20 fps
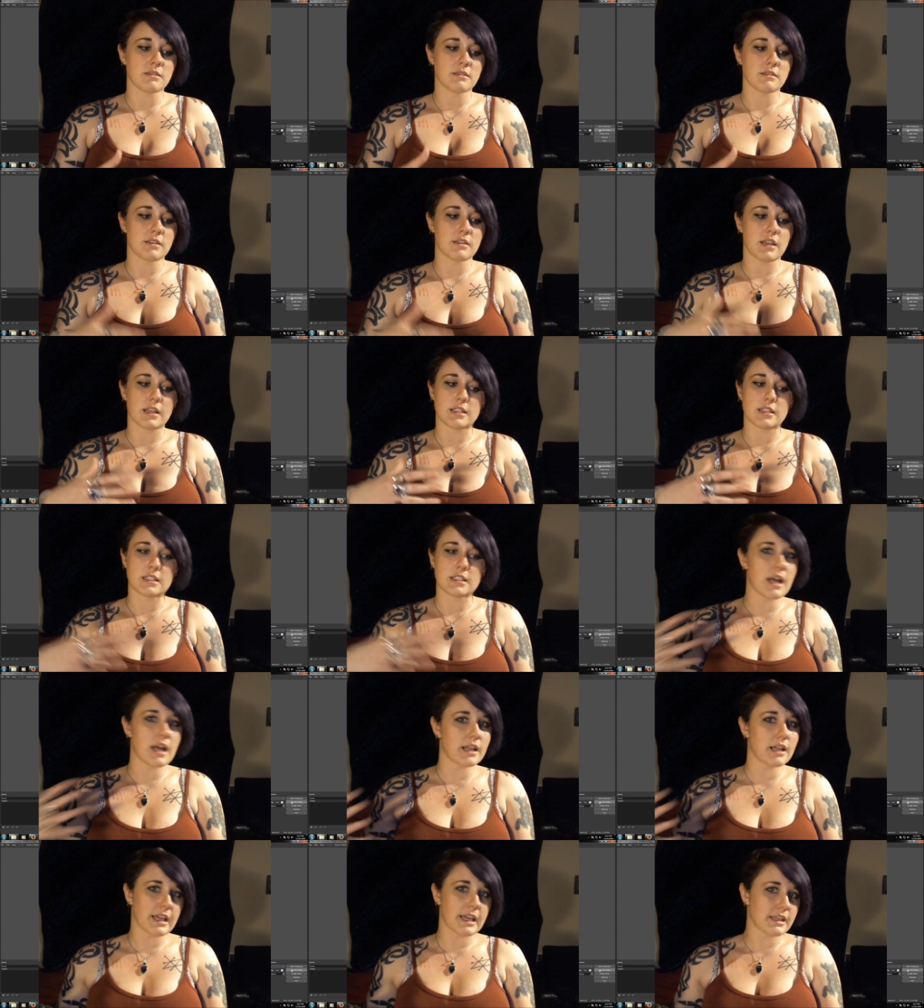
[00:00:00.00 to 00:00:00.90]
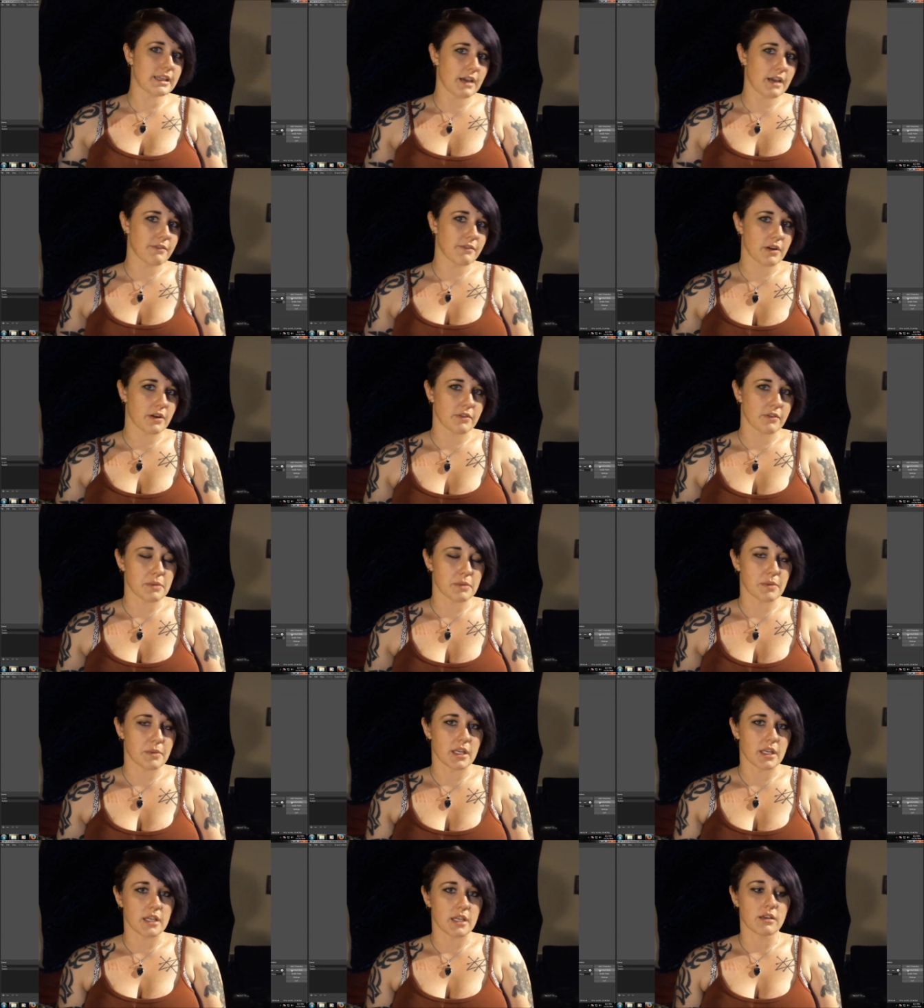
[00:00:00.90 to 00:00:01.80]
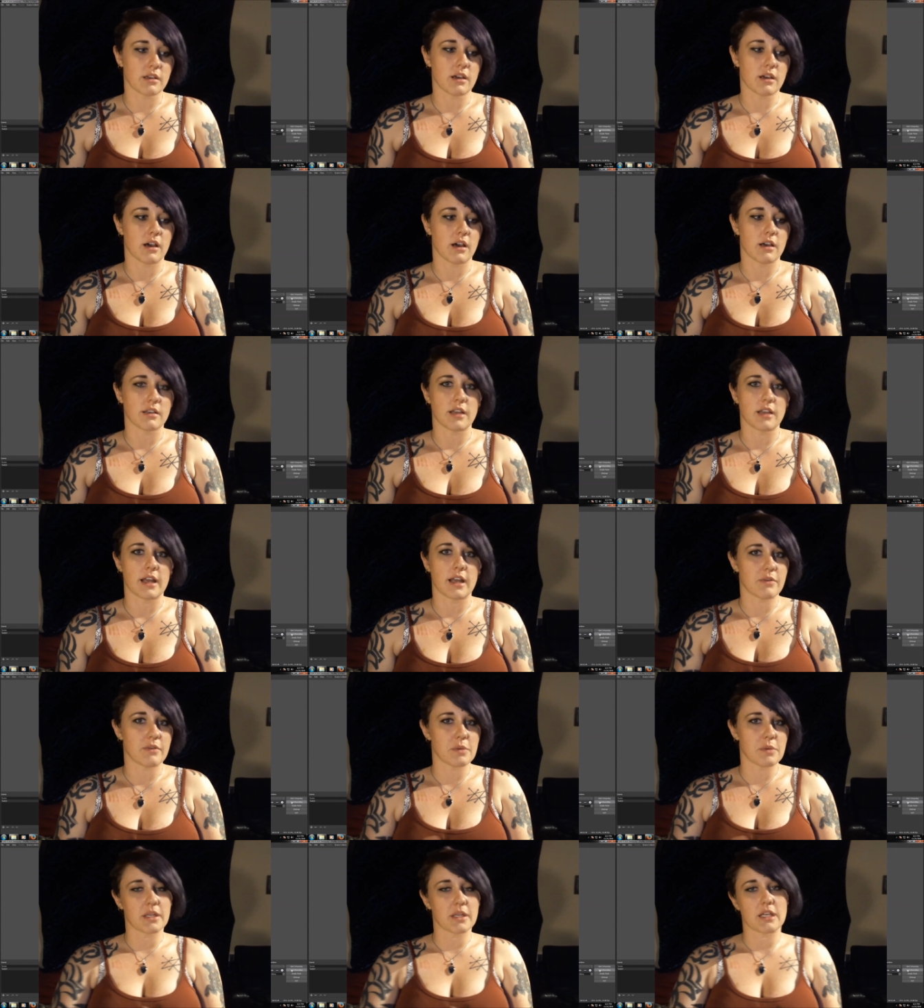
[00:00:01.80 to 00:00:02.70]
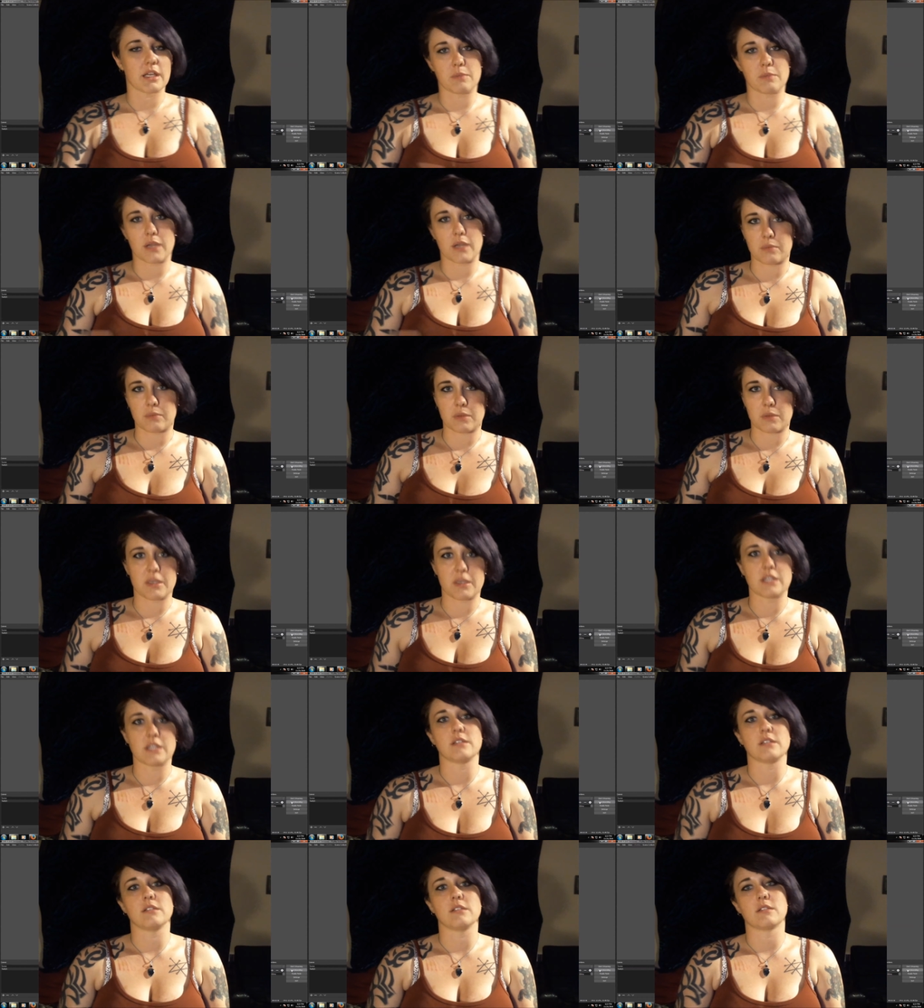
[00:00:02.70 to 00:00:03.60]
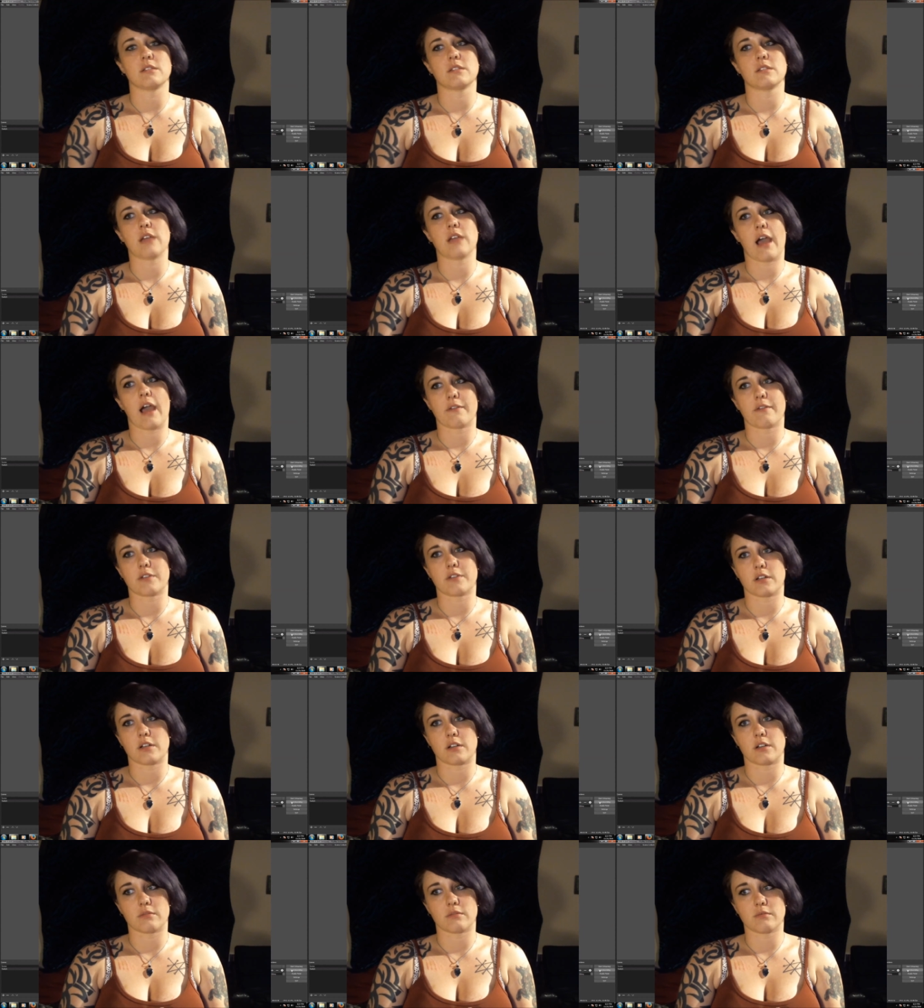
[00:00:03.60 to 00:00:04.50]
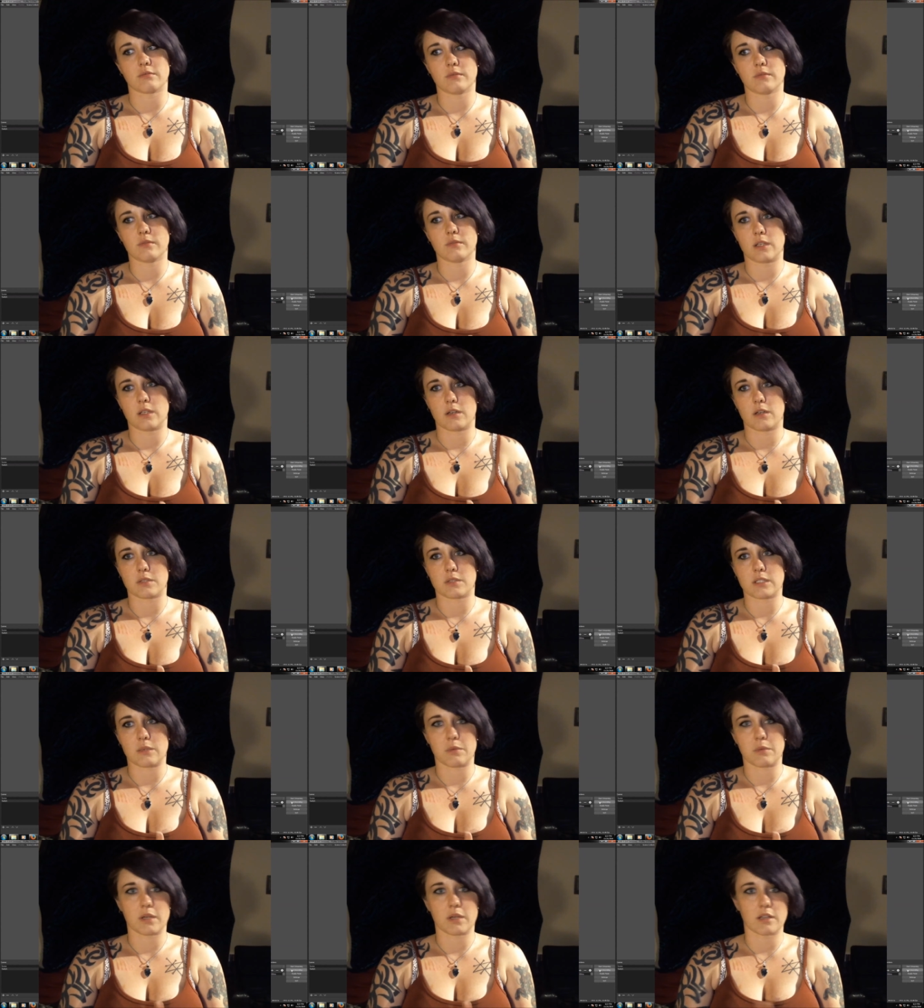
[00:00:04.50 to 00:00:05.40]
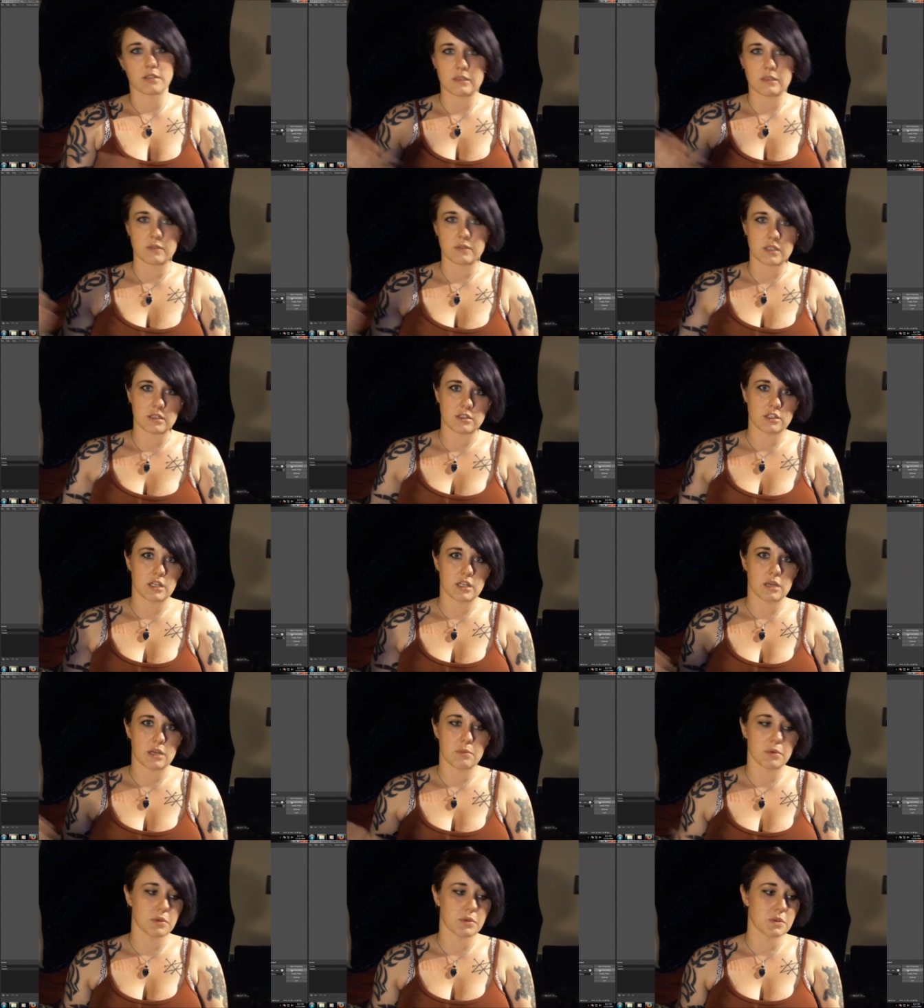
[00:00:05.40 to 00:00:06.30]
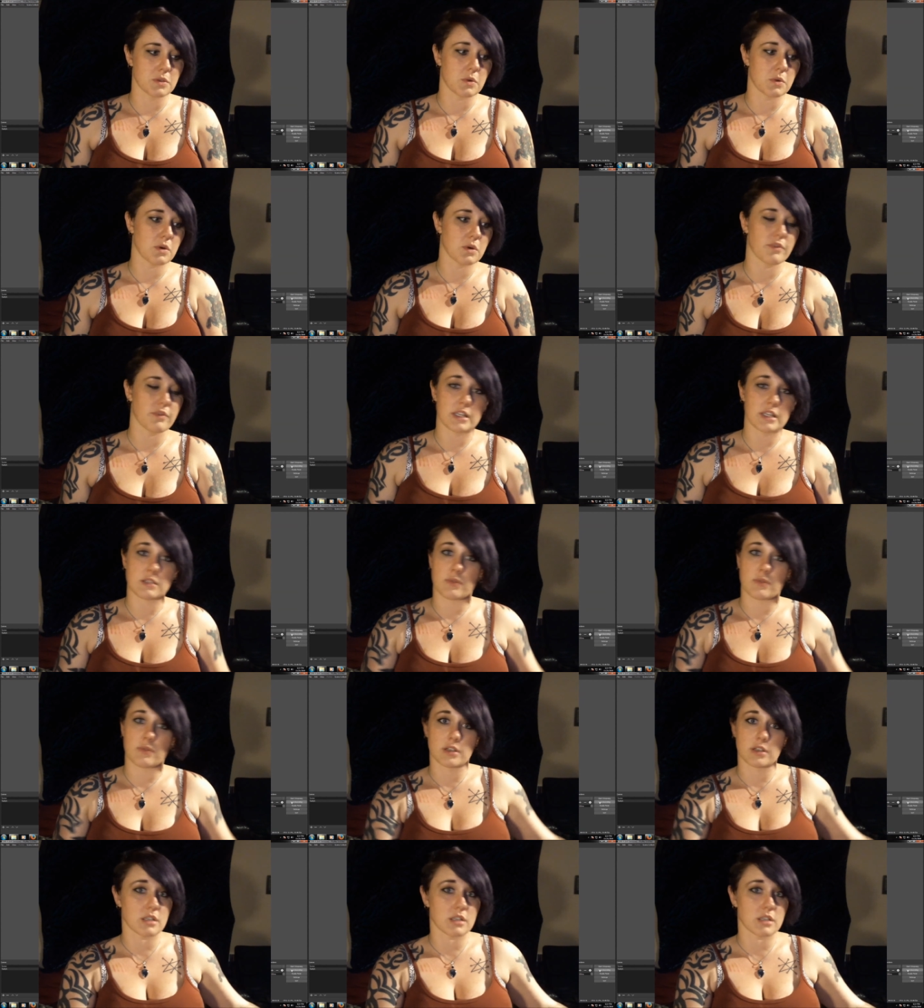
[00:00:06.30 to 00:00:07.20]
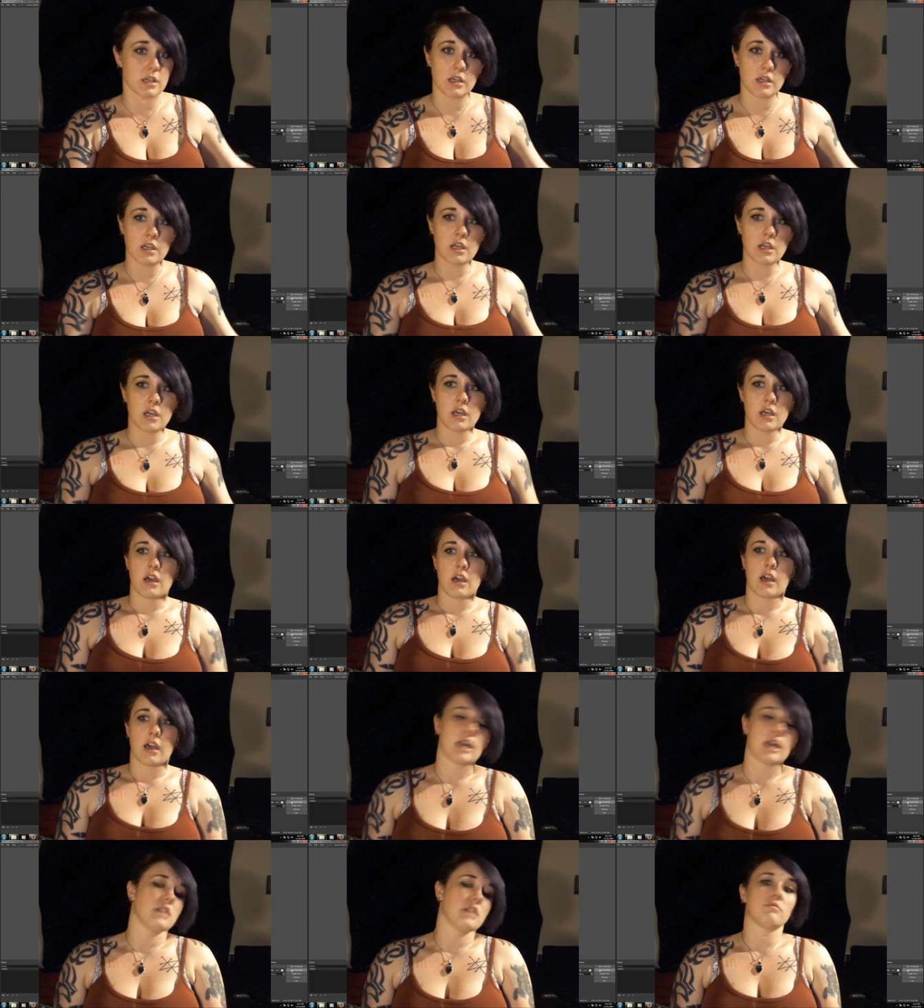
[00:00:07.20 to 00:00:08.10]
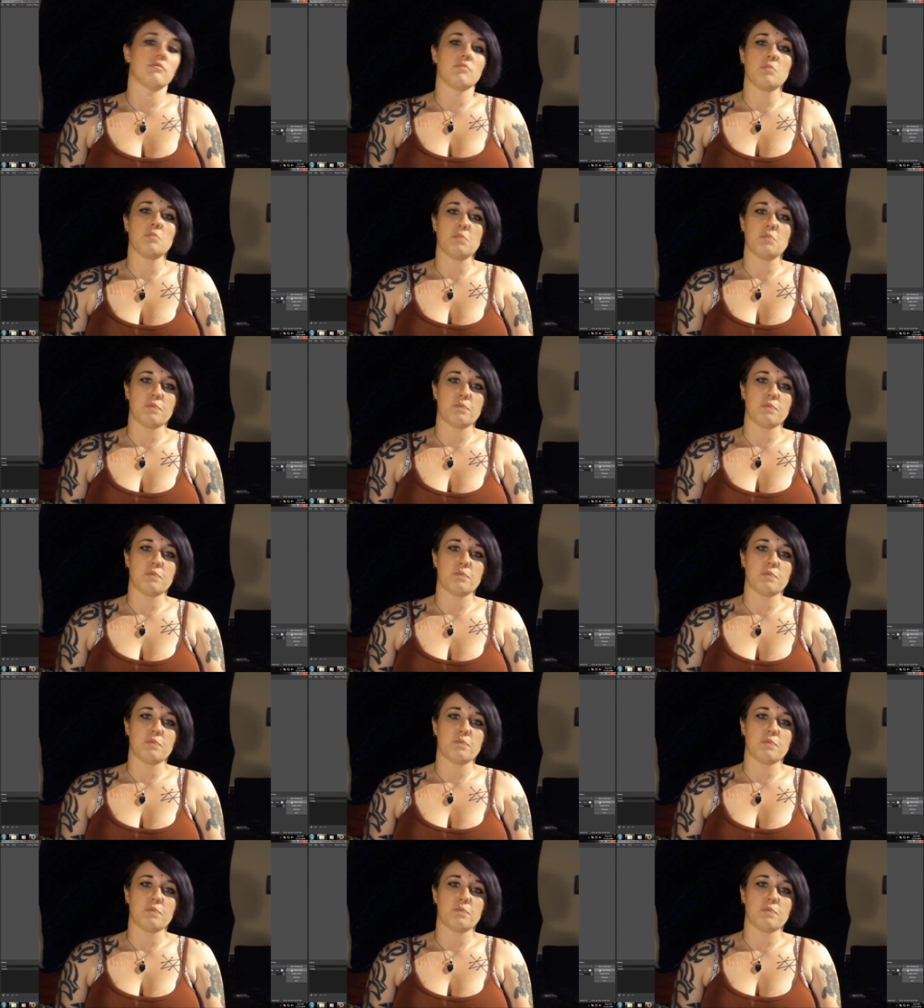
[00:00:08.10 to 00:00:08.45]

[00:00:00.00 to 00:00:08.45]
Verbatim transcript: it's not like that for everybody. Not everybody can pick up the pieces after, someone else leaves it in shambles or vice versa and,